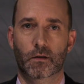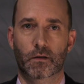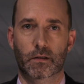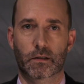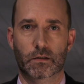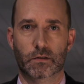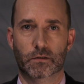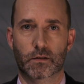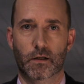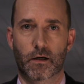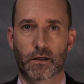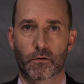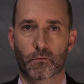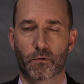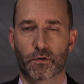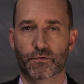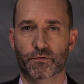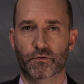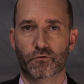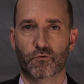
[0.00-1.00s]
He started
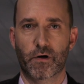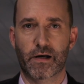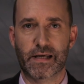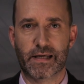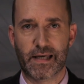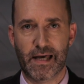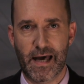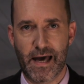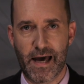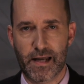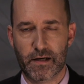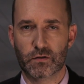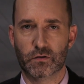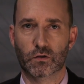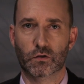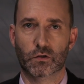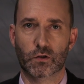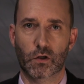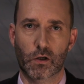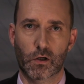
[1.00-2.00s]
with stray cats
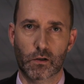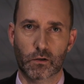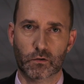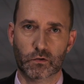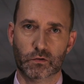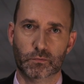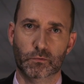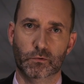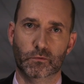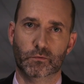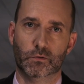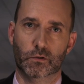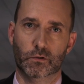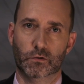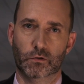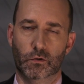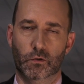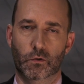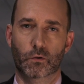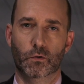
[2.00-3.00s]
and dogs, moved on
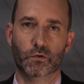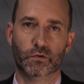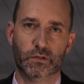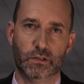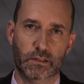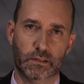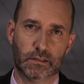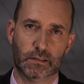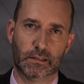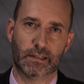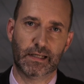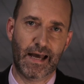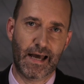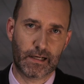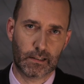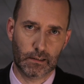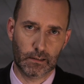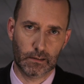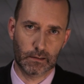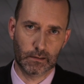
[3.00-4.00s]
to horses and
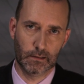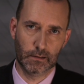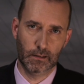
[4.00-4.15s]
cattle,